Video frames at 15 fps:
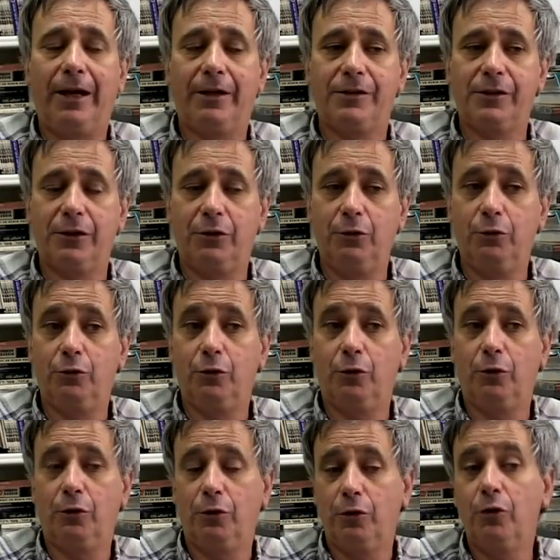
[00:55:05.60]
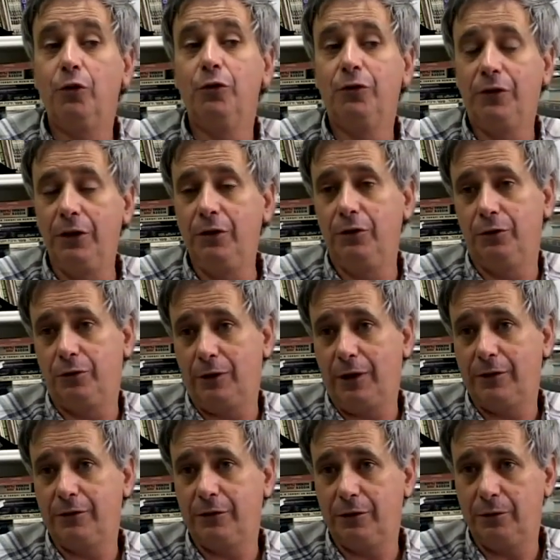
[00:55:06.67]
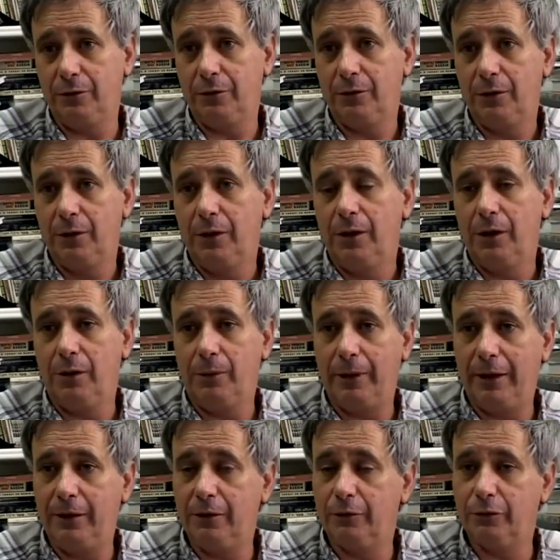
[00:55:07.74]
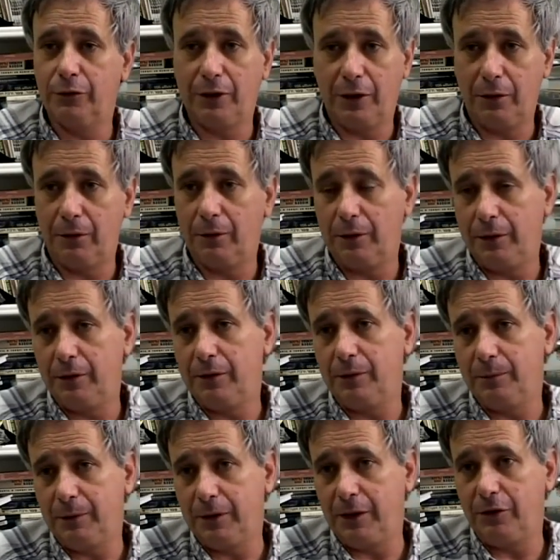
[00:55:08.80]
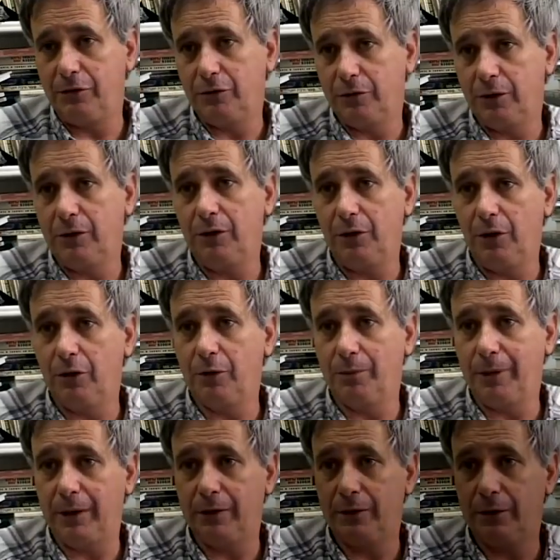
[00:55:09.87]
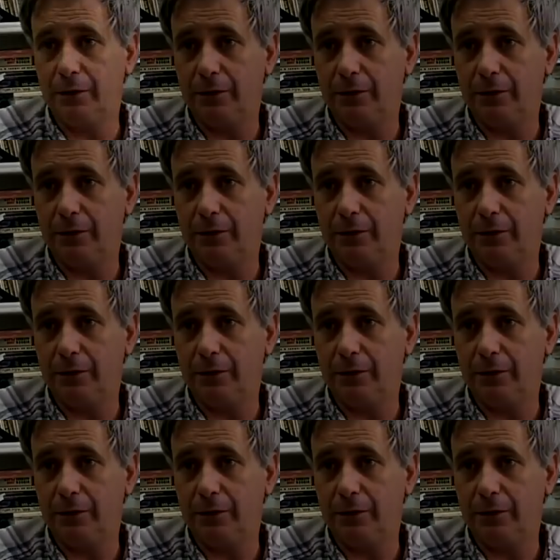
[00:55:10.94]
execute or continue to execute a reign of terror and intimidation in the occupied